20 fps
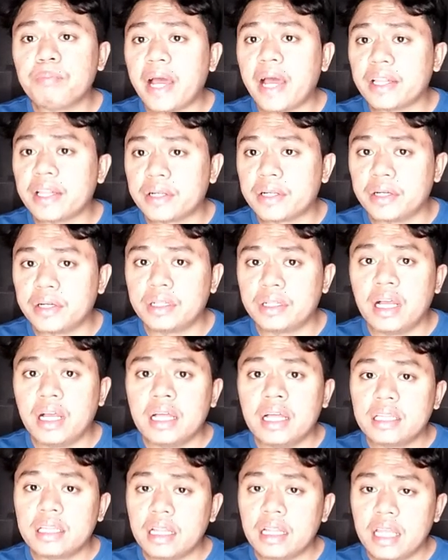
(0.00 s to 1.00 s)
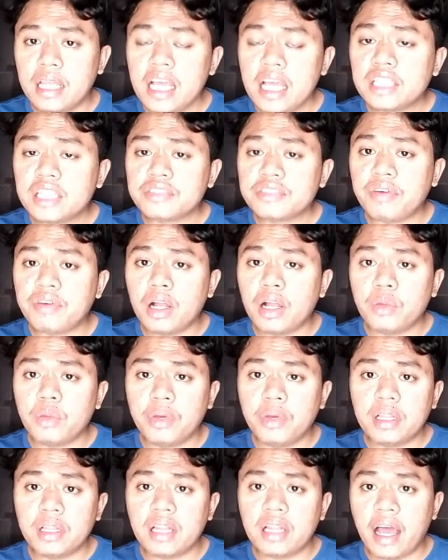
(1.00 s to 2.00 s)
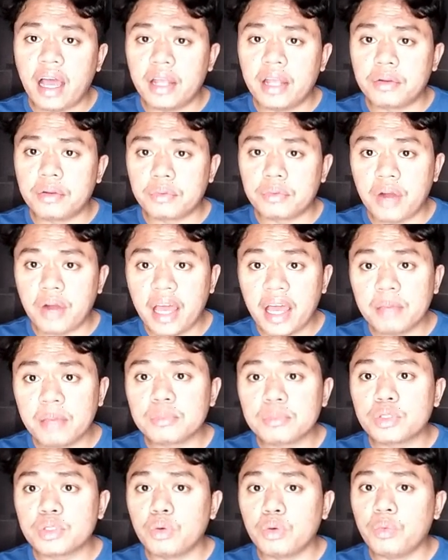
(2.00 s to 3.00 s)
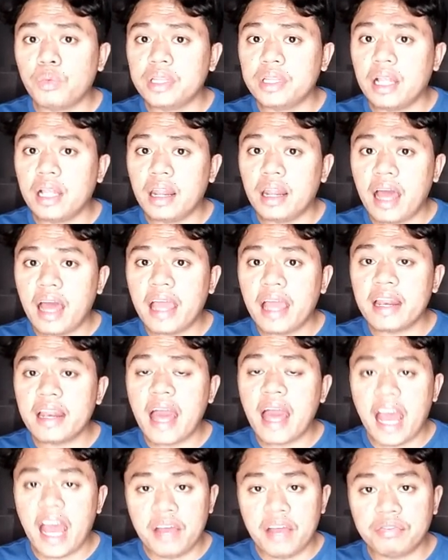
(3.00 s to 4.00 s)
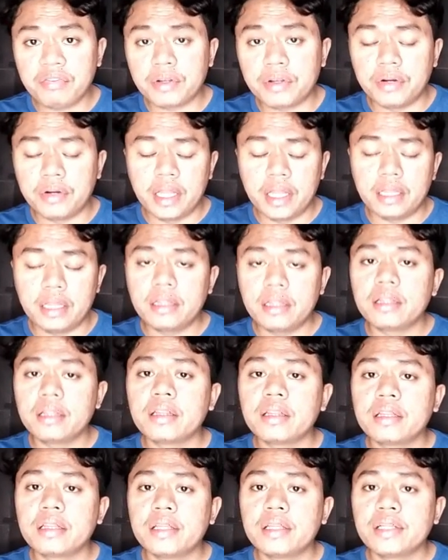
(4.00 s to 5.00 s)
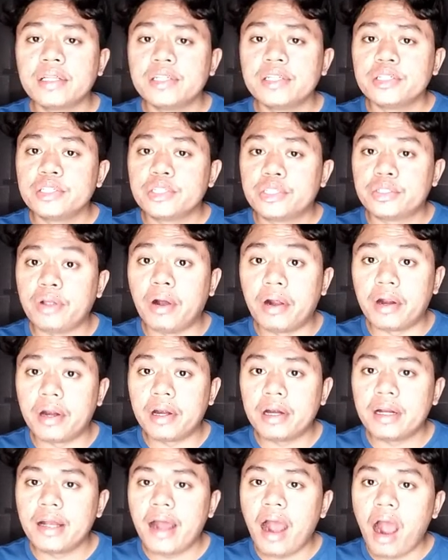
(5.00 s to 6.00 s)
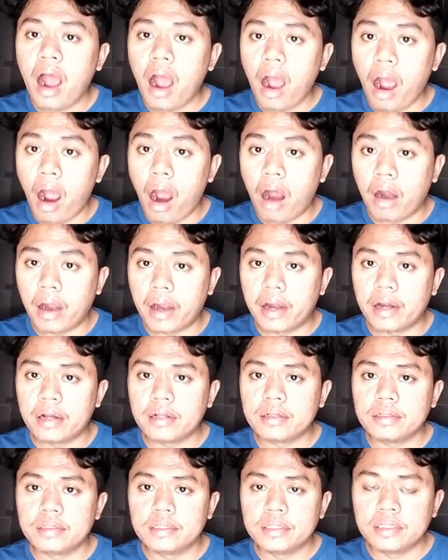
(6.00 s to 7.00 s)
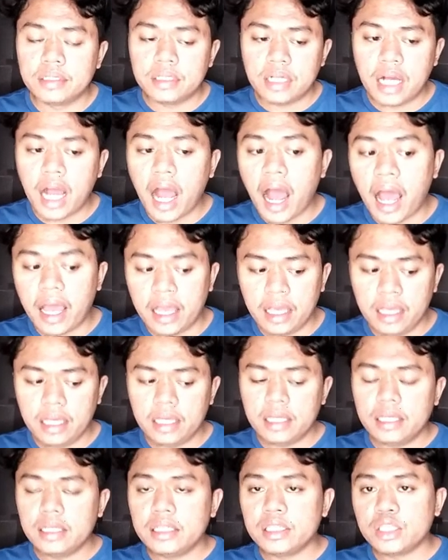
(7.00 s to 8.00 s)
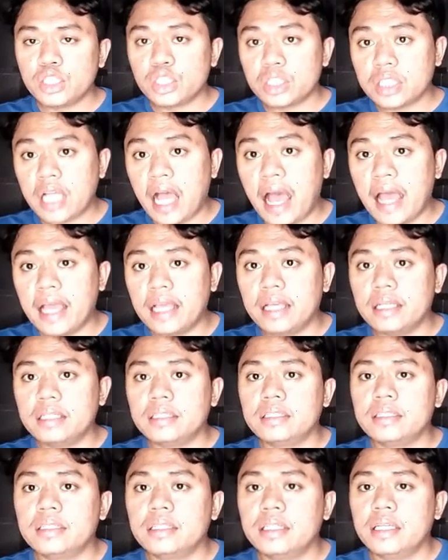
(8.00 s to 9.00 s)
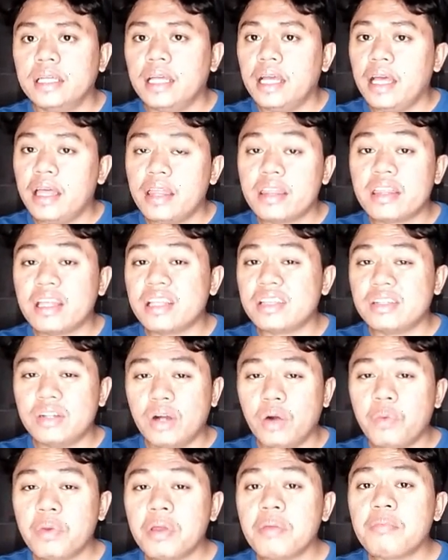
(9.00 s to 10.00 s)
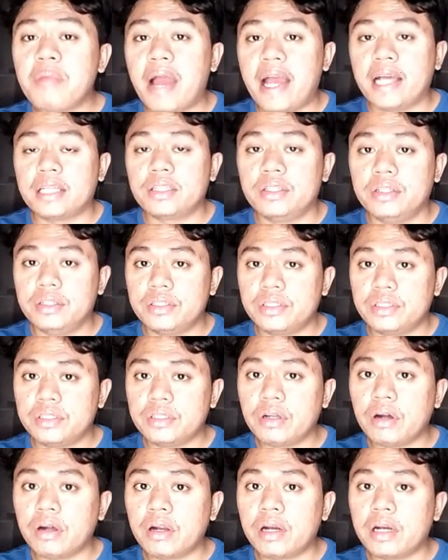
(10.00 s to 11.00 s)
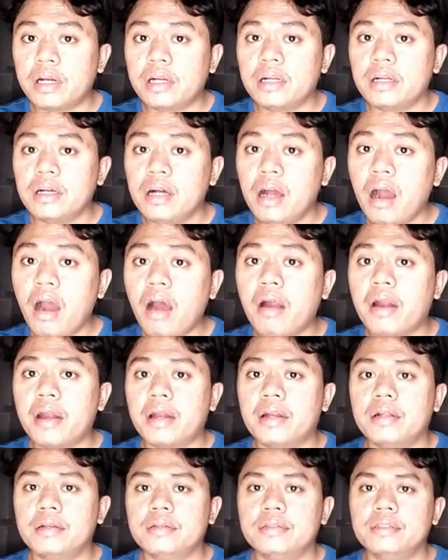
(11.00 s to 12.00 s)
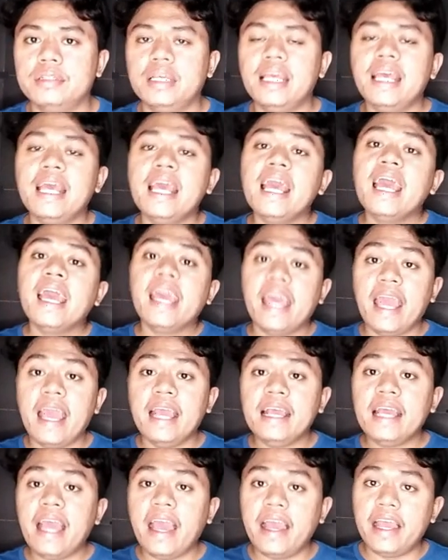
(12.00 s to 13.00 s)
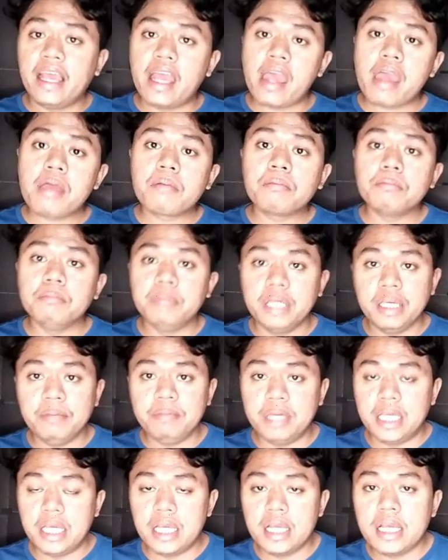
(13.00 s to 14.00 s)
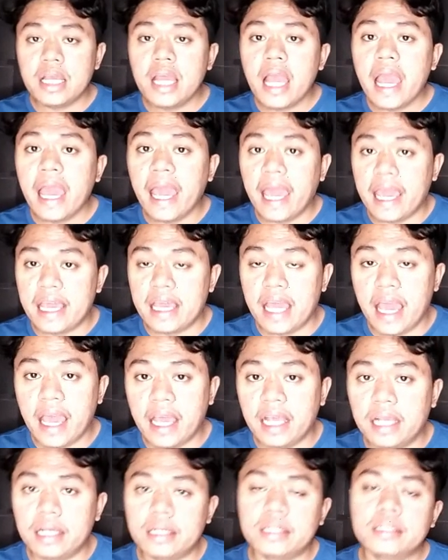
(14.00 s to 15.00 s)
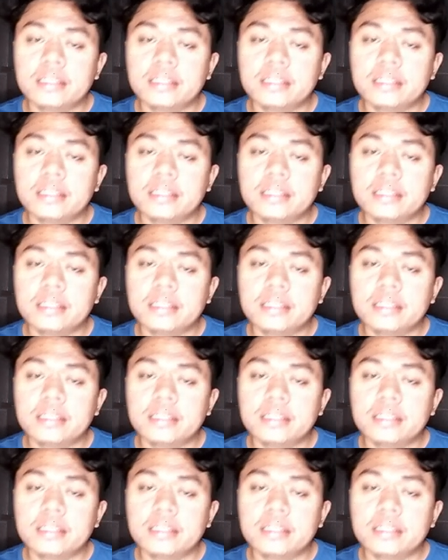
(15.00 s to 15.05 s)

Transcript: pattern that each following line rhymes with the line after it. Star, R, high, sky. Then going back to the star, R, AA, BB, AA.